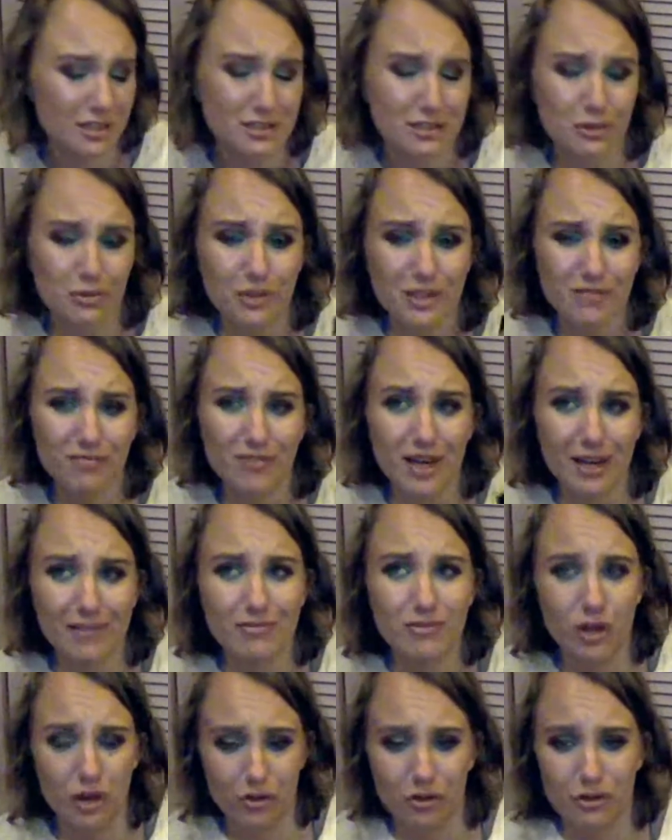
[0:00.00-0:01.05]
It's only
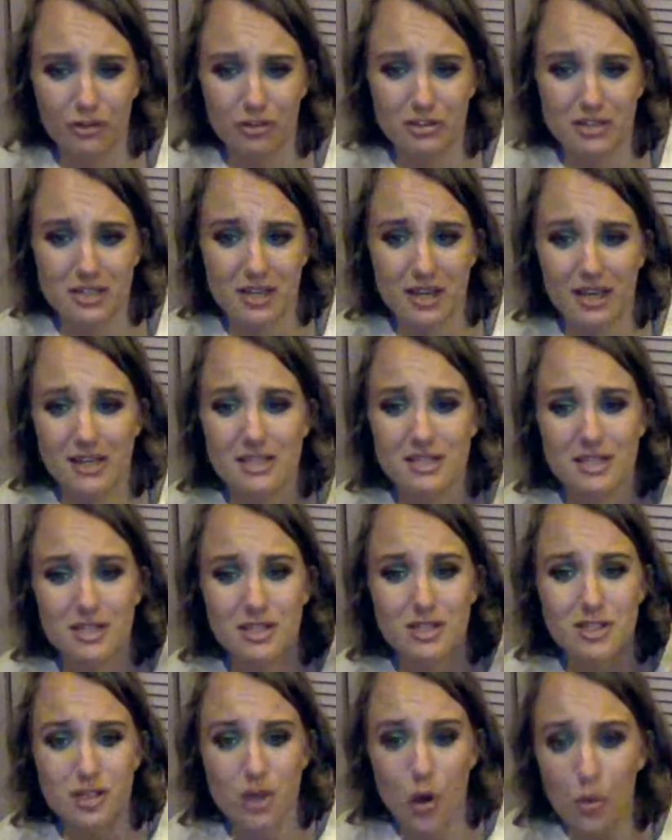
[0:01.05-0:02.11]
$5, guys.
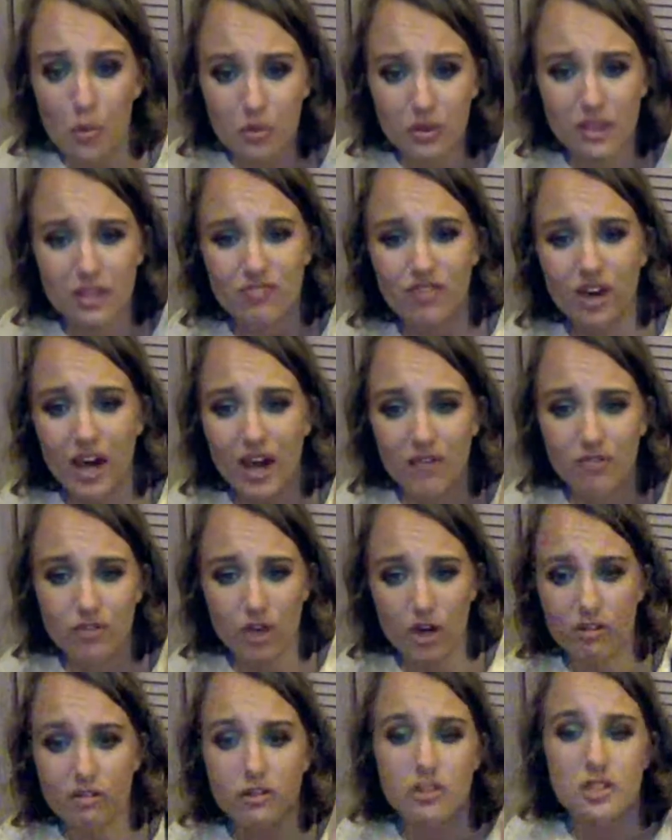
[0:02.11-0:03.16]
It's only
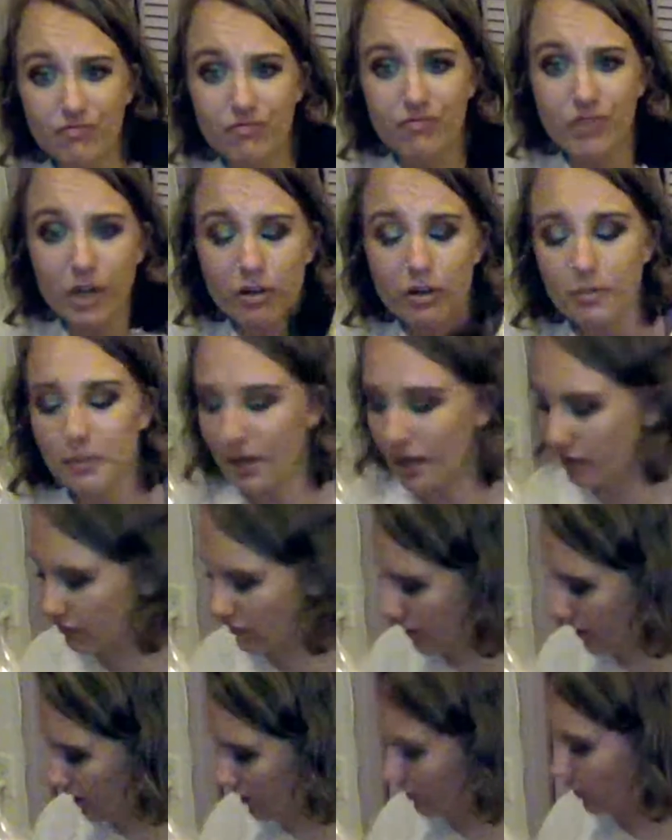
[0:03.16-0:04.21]
$5. Very
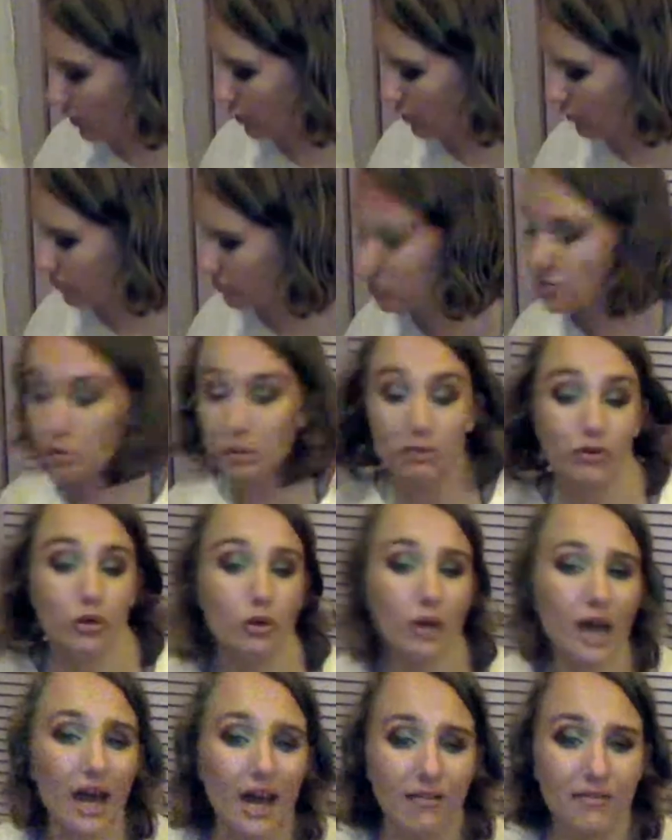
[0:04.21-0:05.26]
mattifying, though. So if
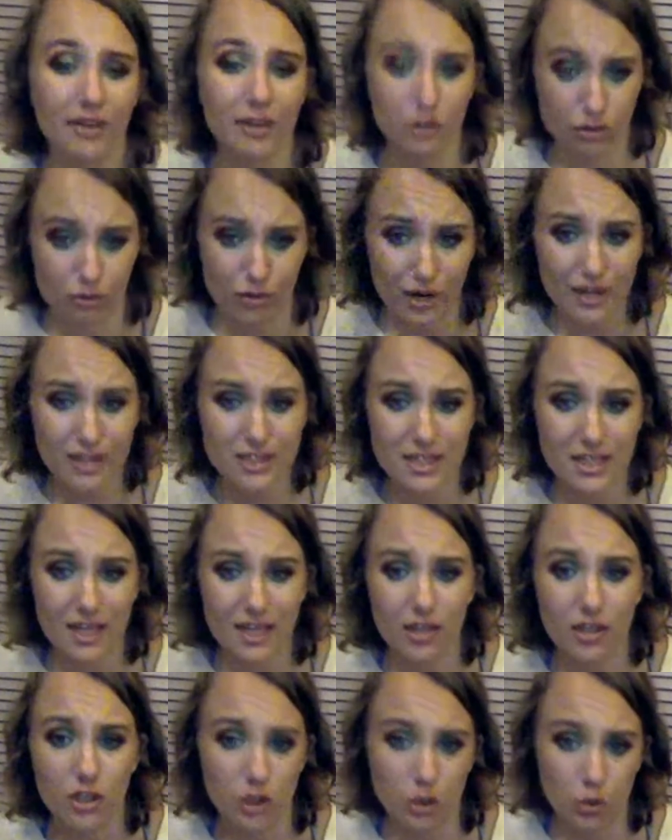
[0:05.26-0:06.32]
you have dry
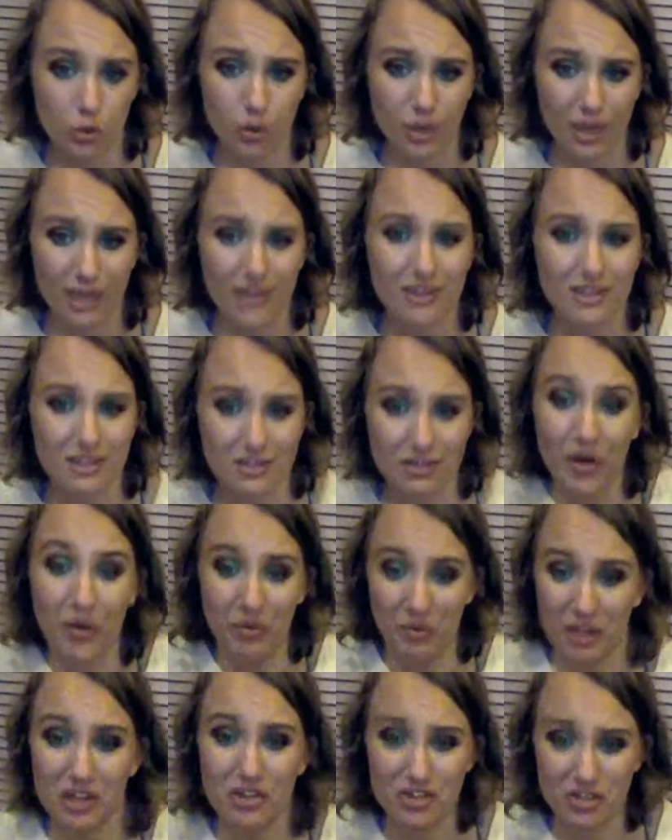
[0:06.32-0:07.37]
skin, you will hate this
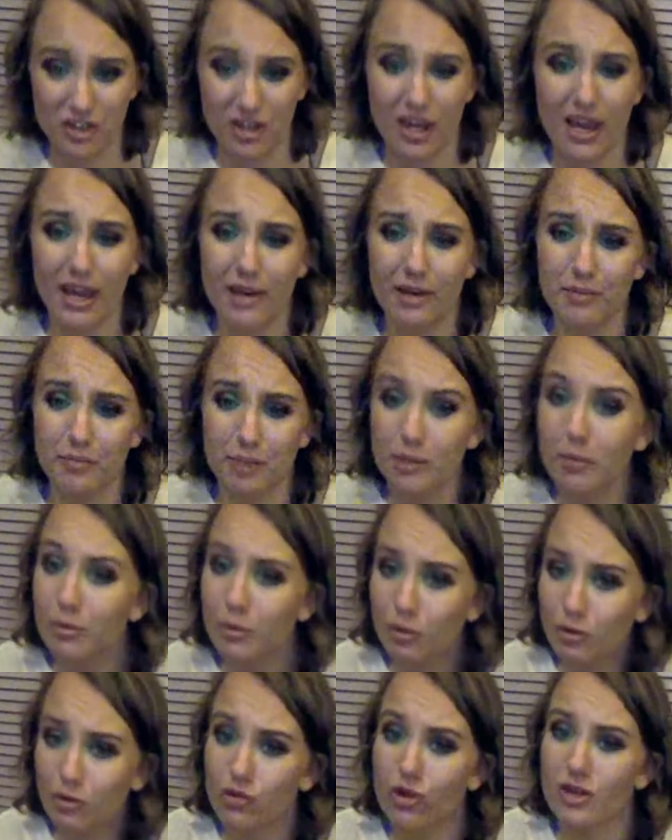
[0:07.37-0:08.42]
foundation. And people
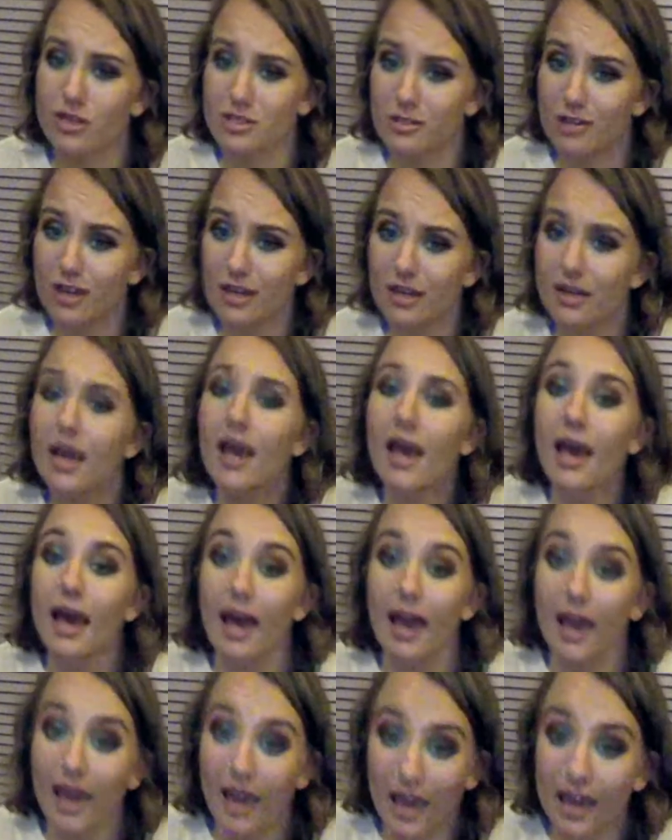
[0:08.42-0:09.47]
with dry skin
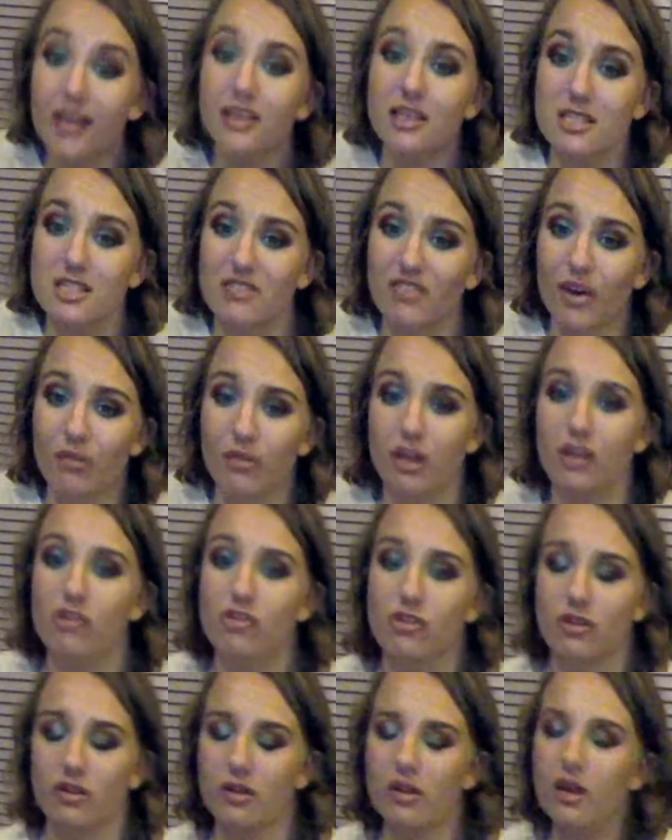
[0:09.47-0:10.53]
hate this
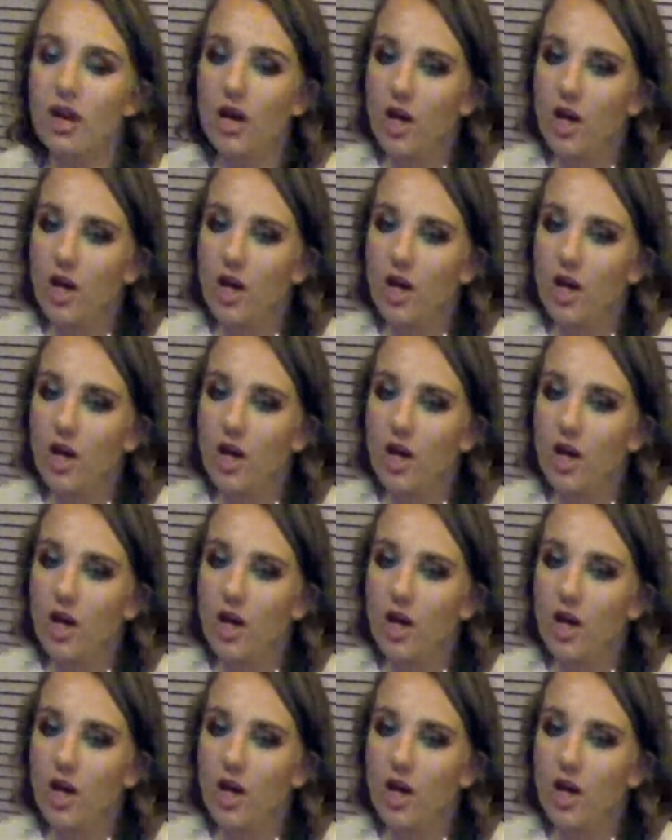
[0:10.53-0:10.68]
foundation.